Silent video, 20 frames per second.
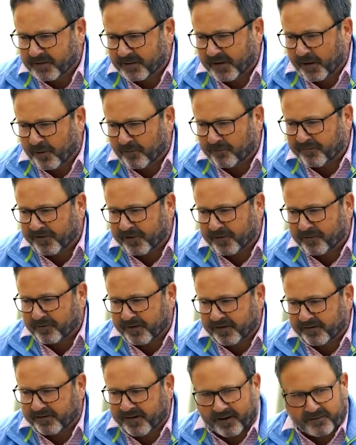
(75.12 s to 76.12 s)
you know, figure
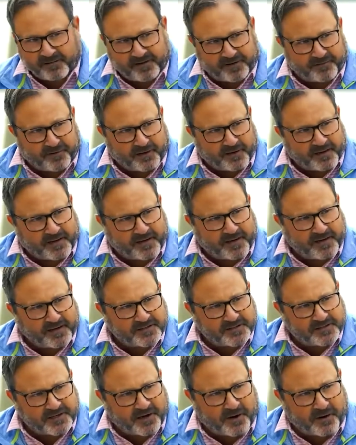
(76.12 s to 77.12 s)
things out differently.
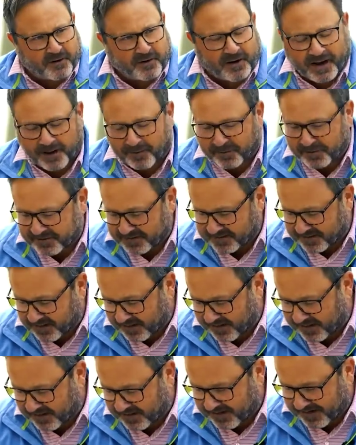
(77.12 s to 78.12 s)
So I was,
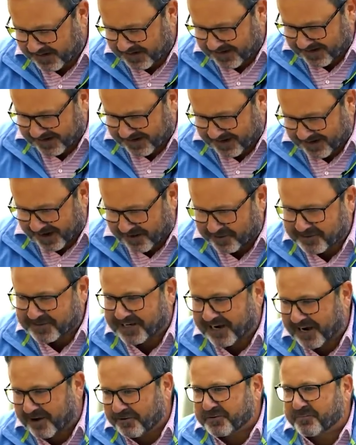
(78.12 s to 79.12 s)
uh, I would
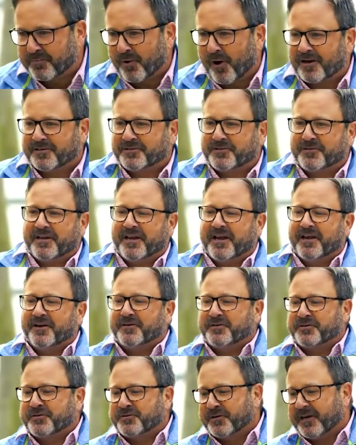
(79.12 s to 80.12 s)
say I was brought to the
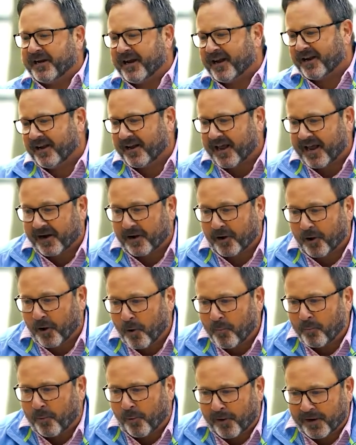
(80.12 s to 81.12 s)
industry at a, at a
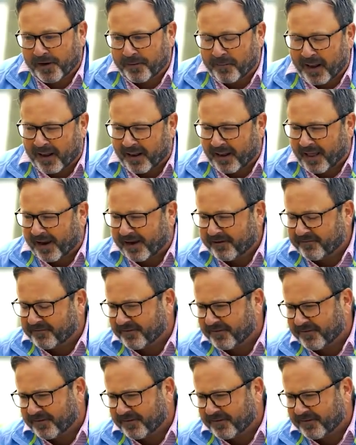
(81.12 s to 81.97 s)
low point in my life